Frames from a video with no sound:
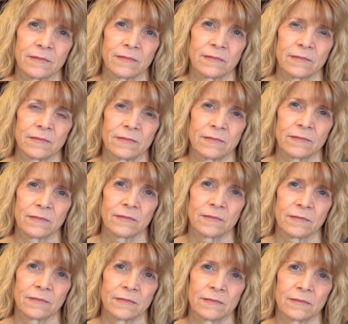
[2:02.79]

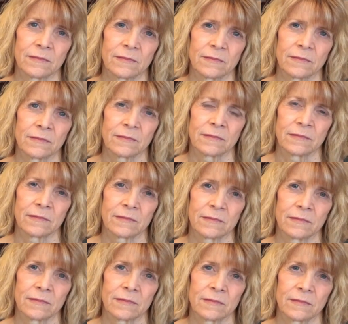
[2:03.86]

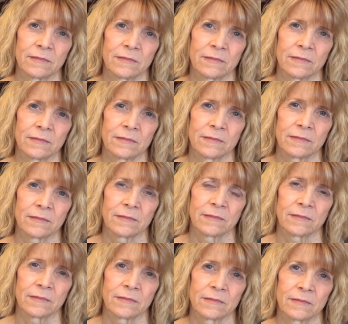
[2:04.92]

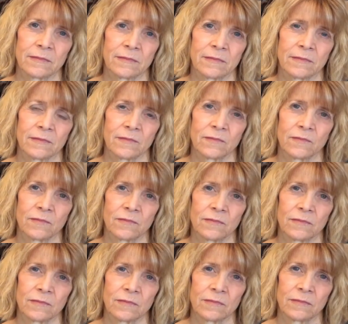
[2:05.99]

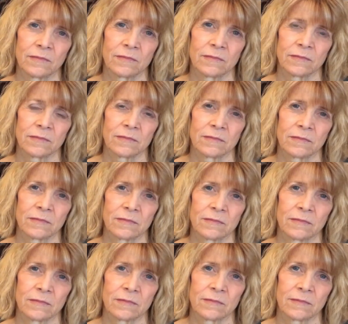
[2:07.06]

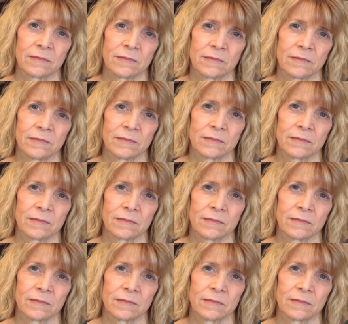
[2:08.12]
The person shown says nothing.